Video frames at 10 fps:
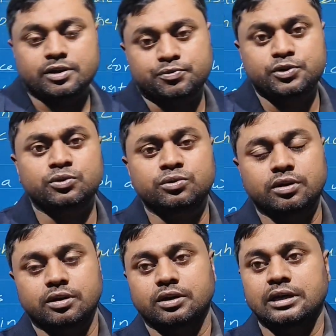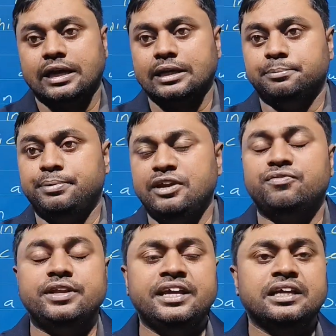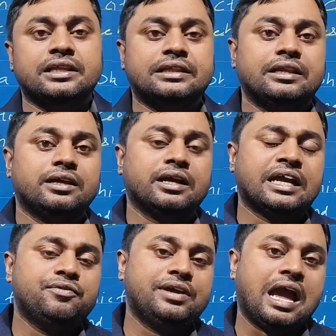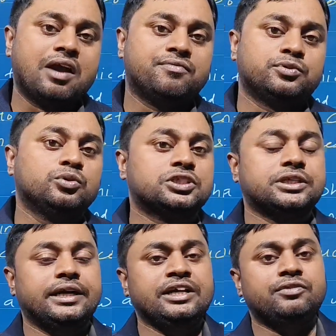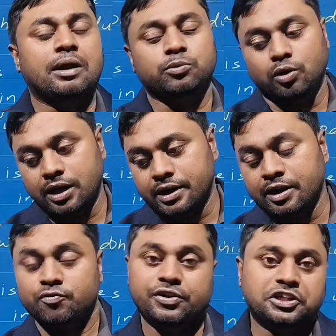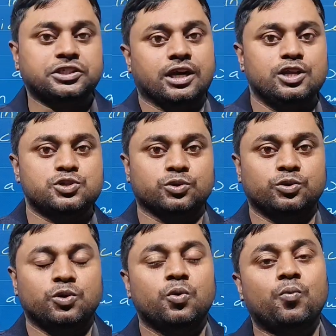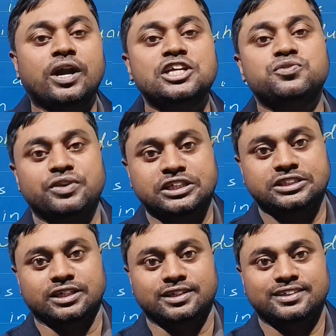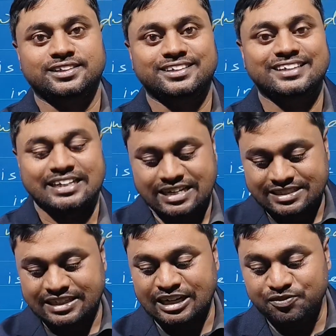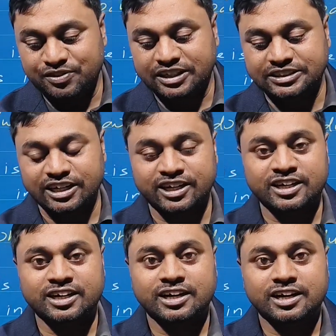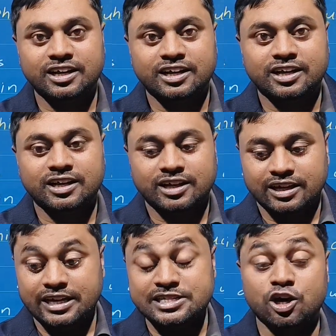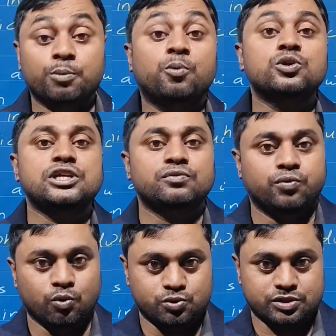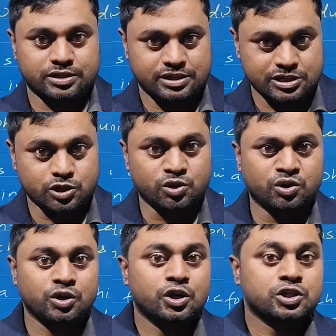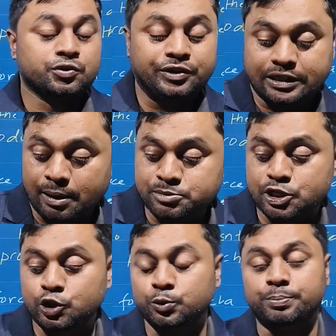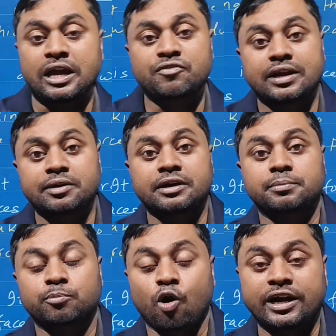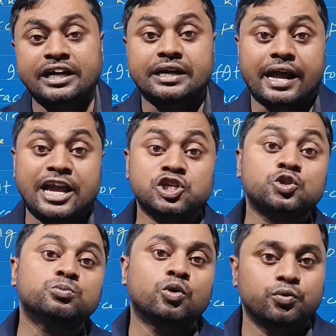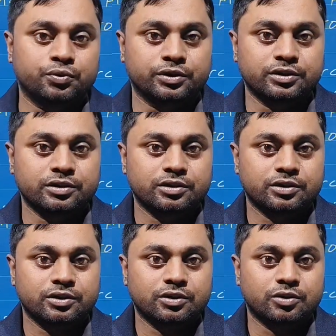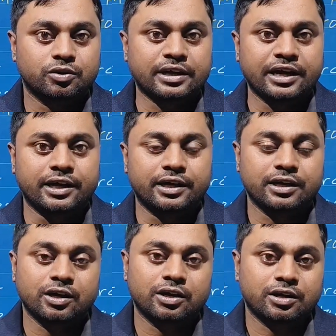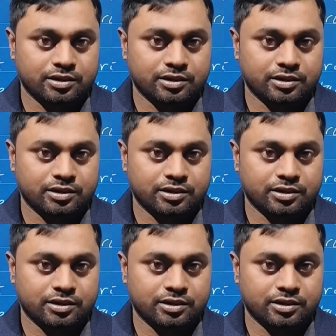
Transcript: few like in briefly, okay, we have to study, we have to learn friction also. What is friction? Generally friction is an opposing force, yes or no? So it comes into play when a body tries to move. Okay,